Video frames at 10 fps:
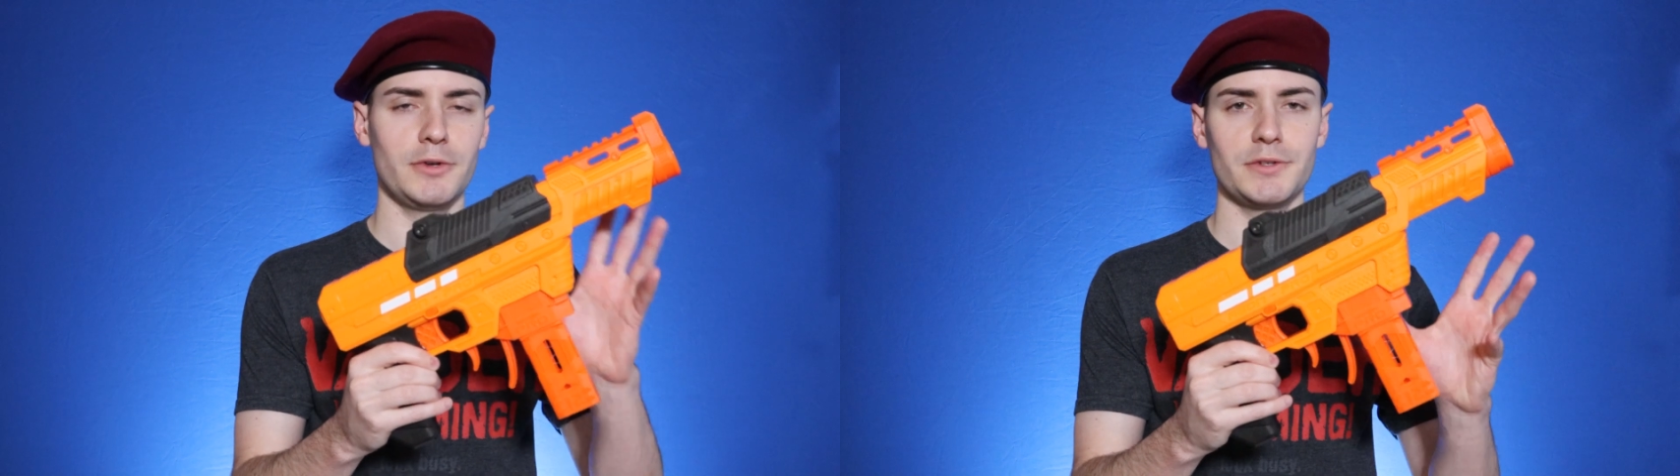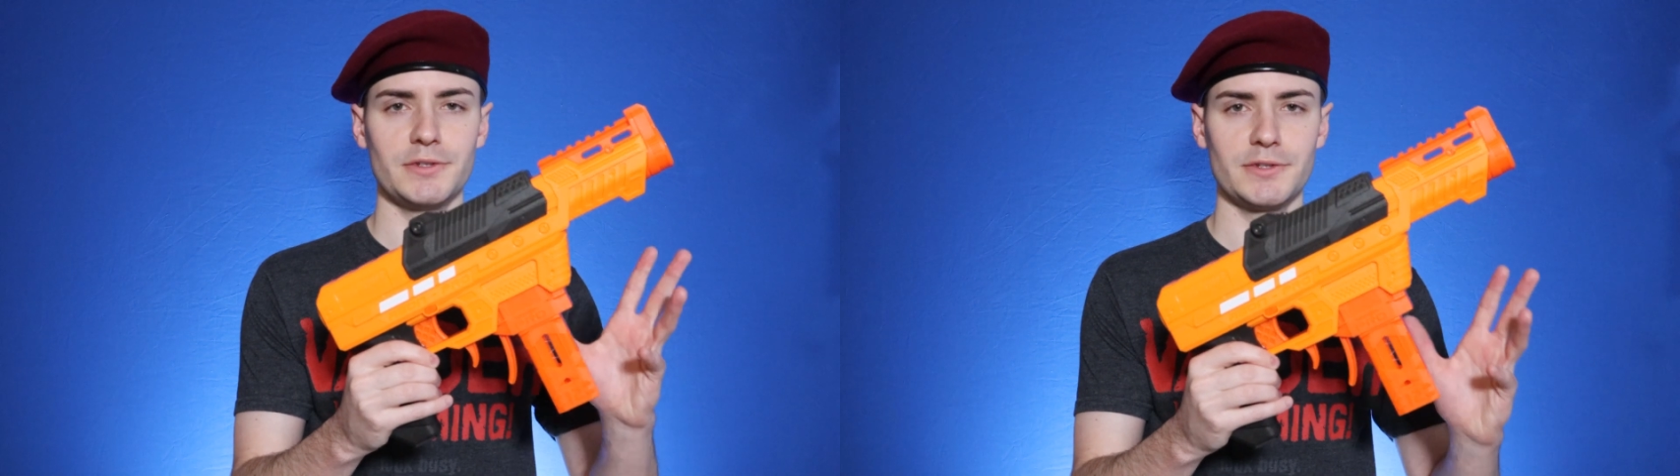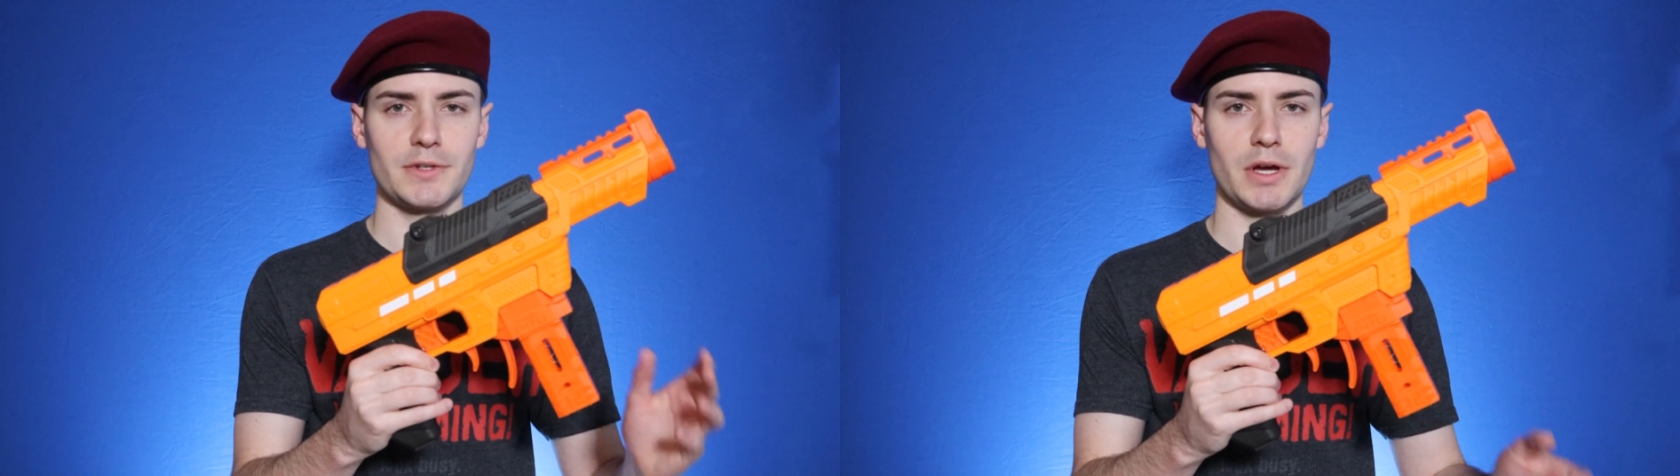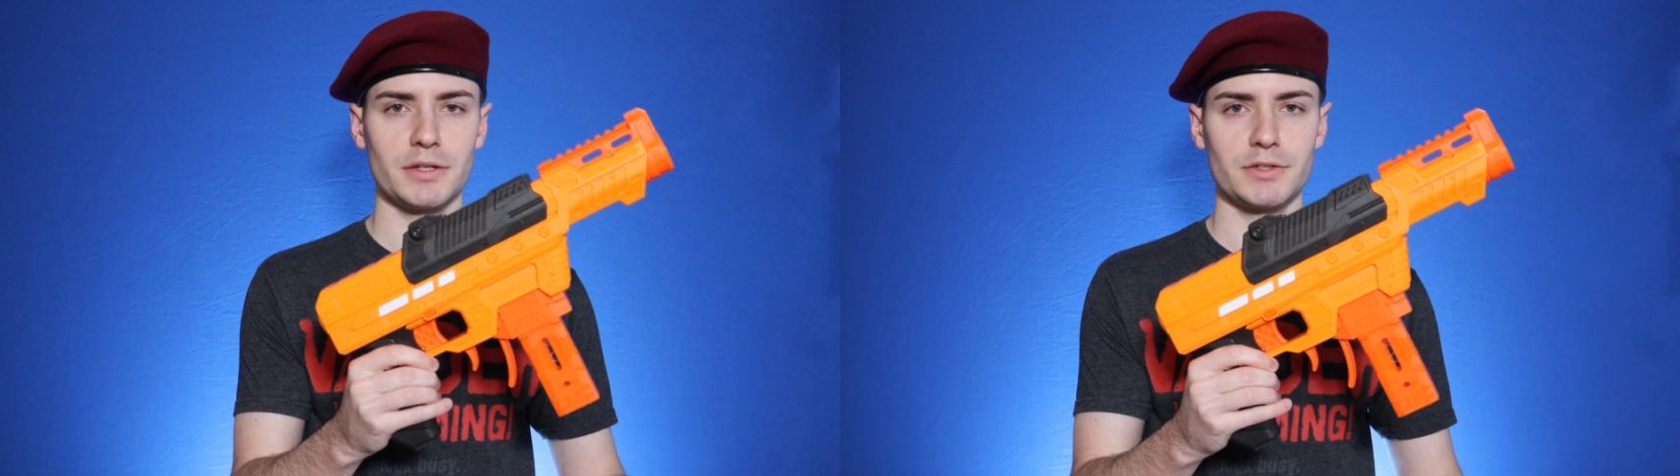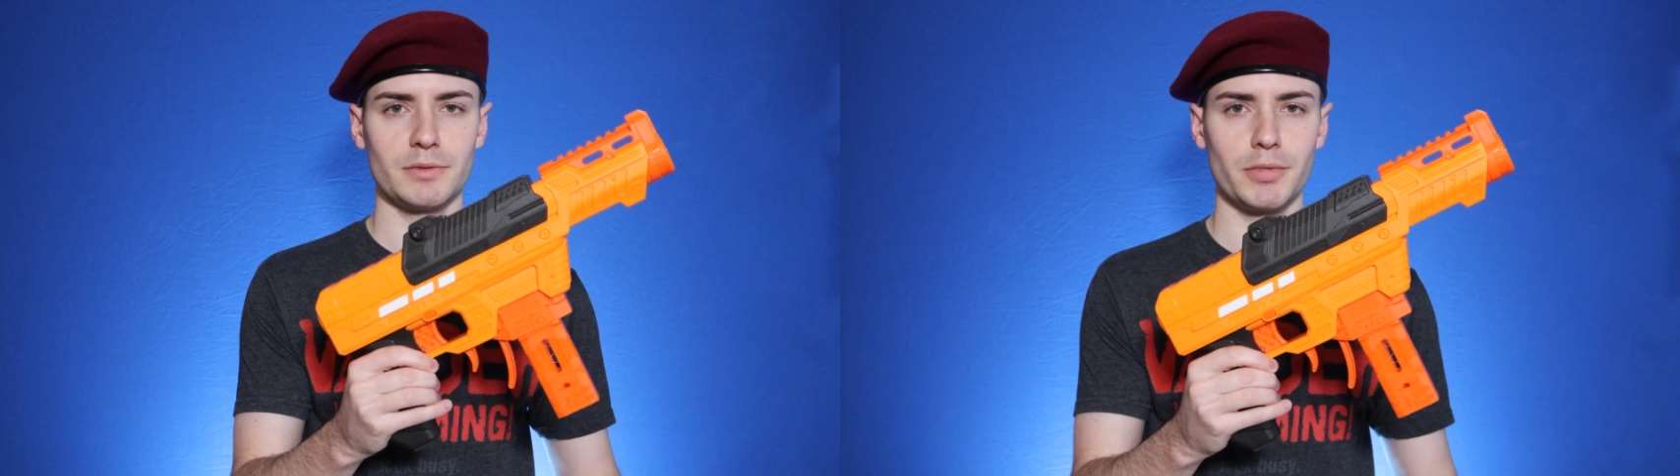reasons
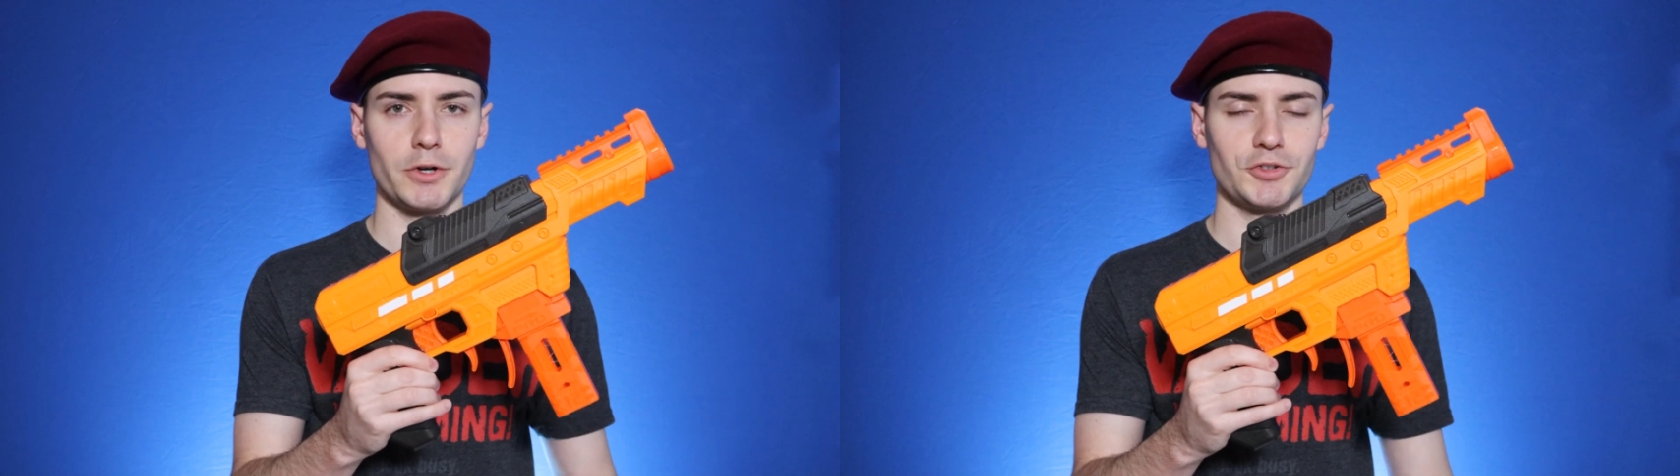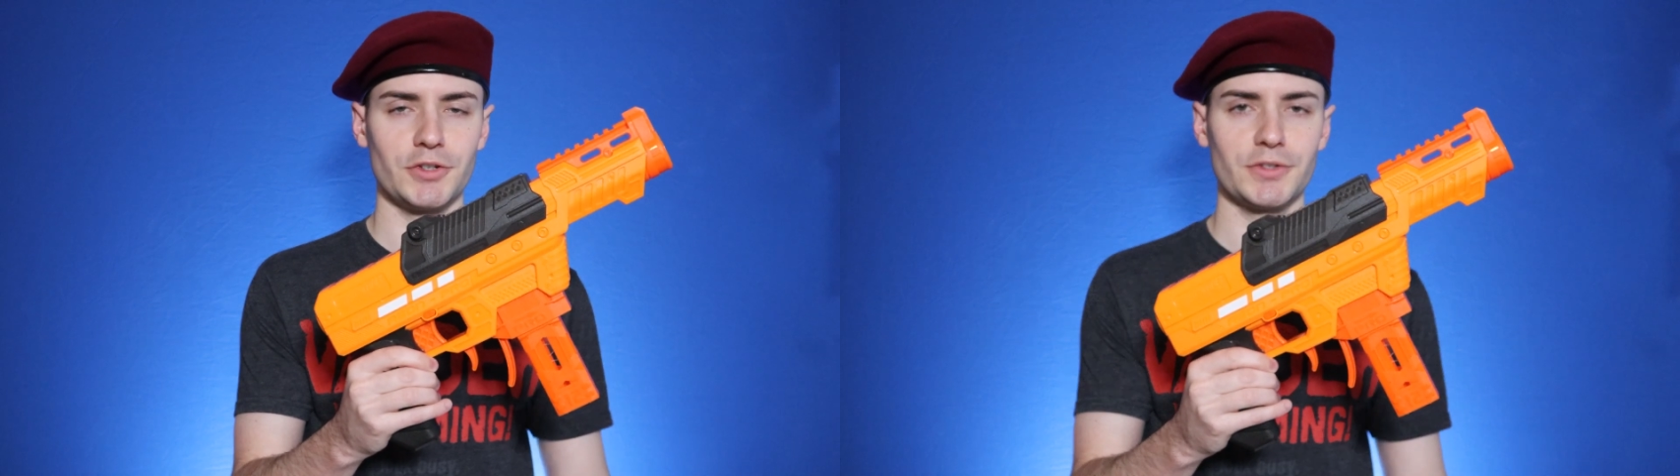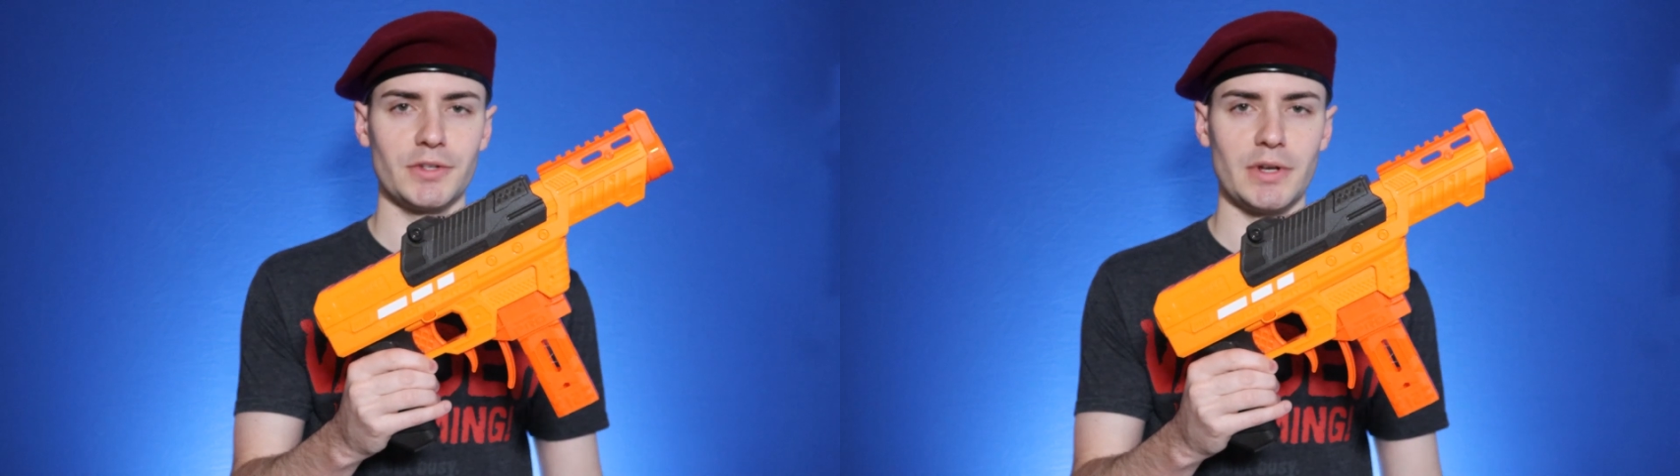not to purchase